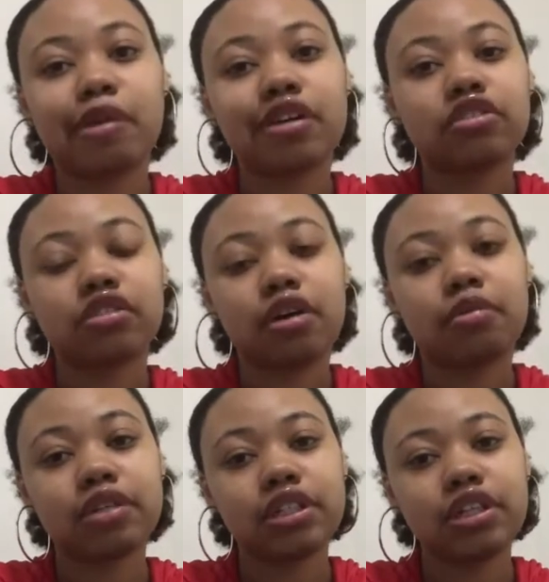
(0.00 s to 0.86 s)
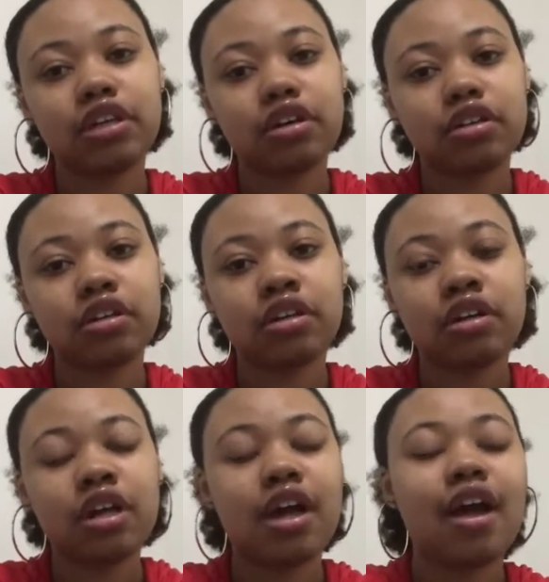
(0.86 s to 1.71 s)
Shop, really, Deanna?
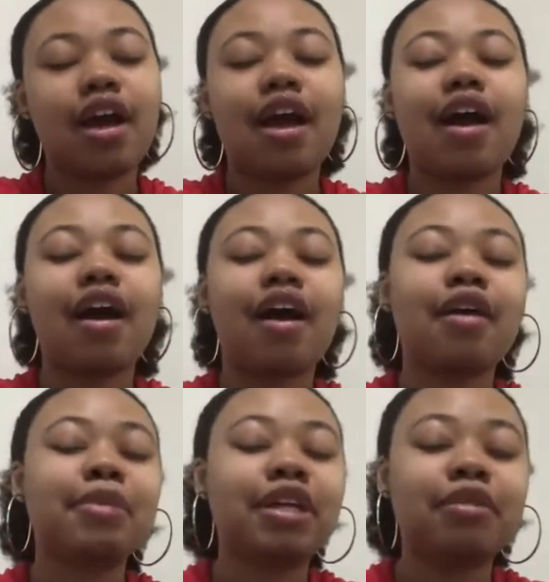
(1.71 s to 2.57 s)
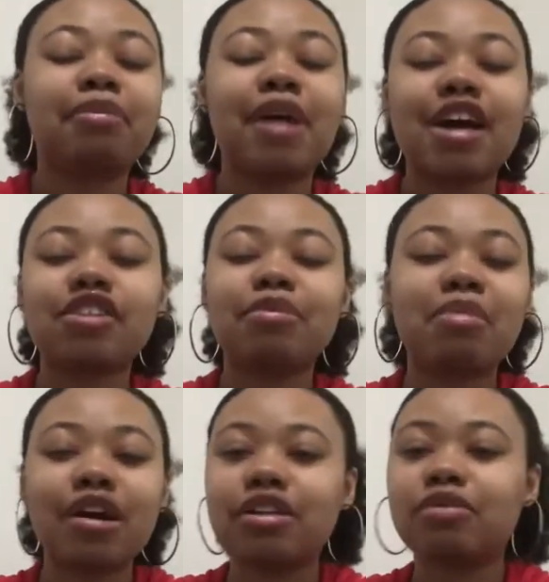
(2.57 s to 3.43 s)
I mean, Bath and
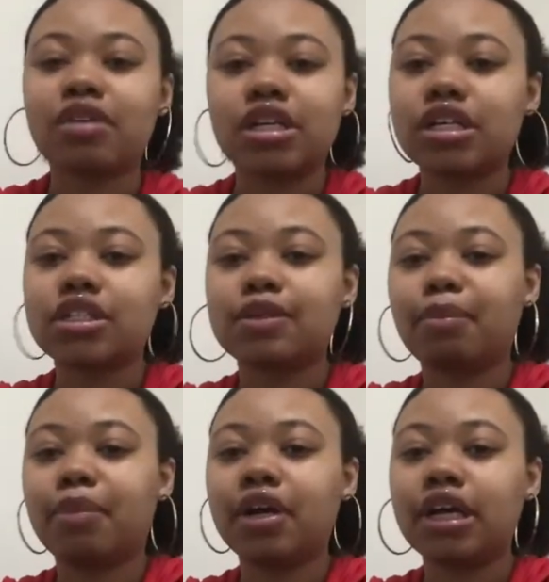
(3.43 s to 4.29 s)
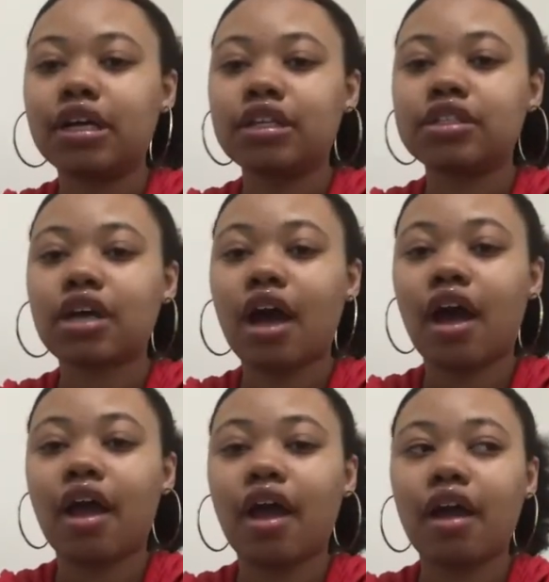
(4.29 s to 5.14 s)
Body Works, but
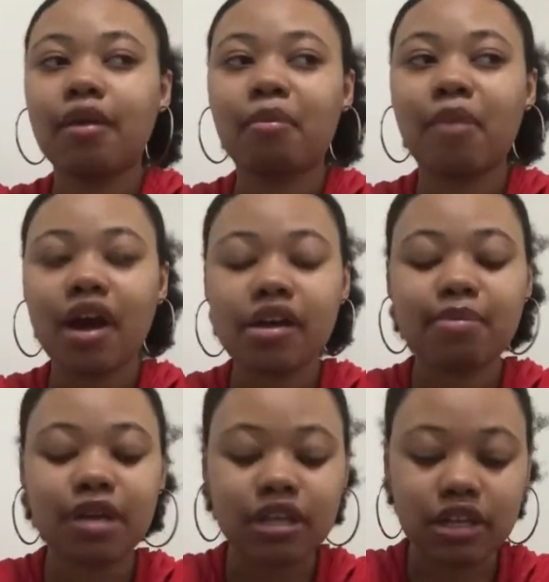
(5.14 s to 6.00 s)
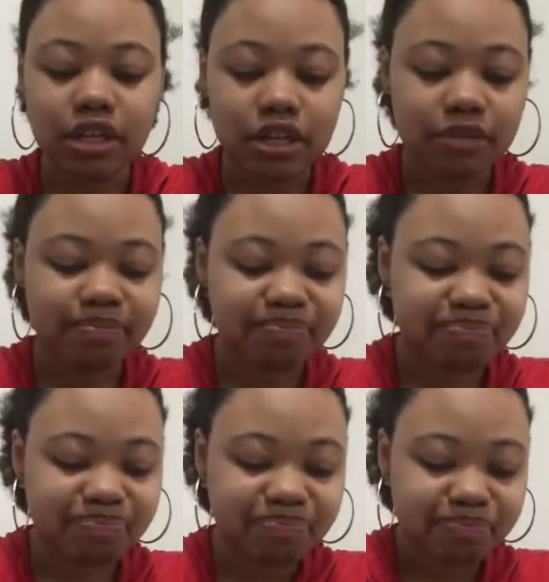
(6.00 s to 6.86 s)
in my opinion,
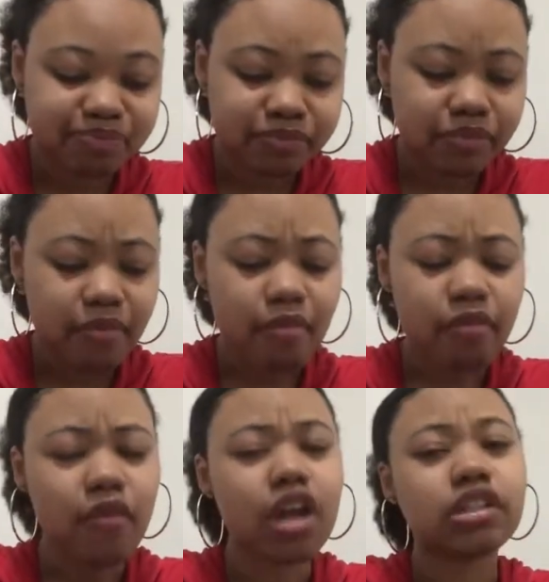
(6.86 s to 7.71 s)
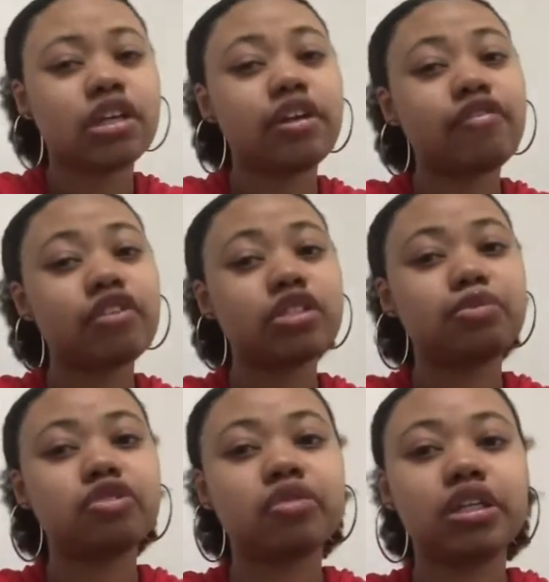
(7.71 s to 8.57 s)
the difference
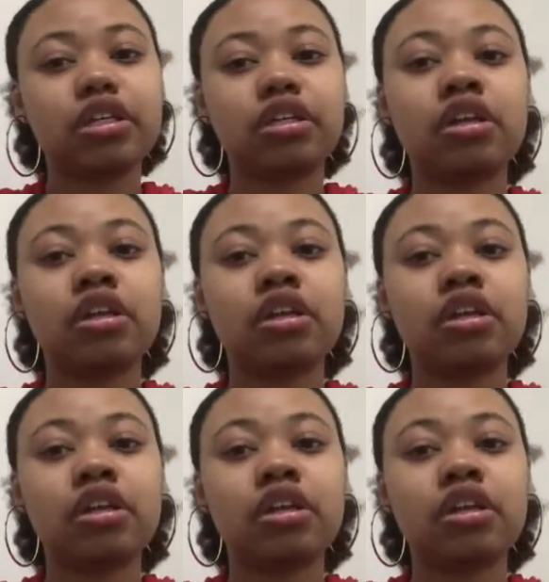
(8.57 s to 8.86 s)
between